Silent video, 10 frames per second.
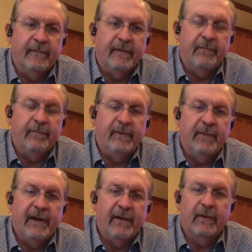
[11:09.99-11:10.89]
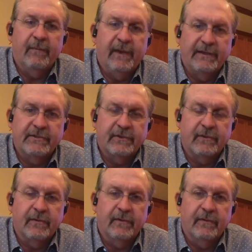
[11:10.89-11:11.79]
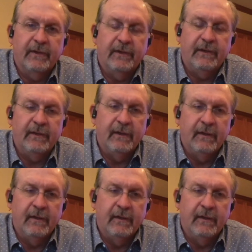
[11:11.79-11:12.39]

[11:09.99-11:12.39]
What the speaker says: the better we can make sure that we